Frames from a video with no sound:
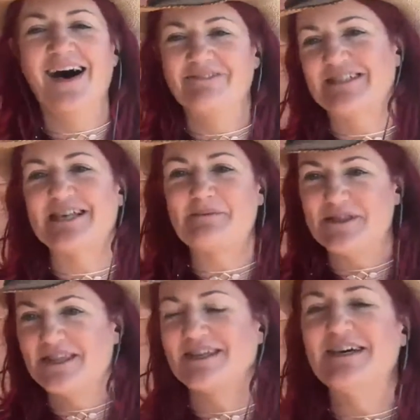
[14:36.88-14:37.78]
with some of
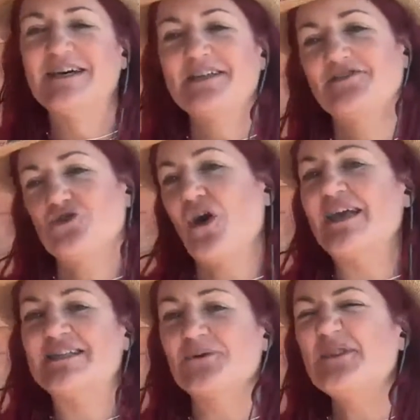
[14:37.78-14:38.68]
the
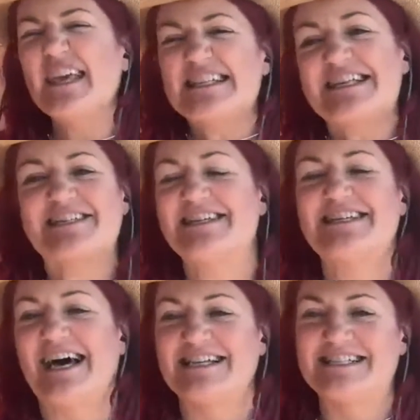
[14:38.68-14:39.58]
traits or things that she
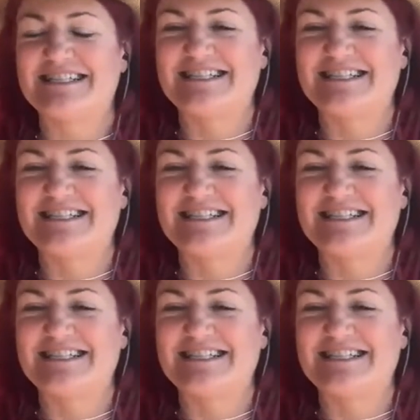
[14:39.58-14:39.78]
does.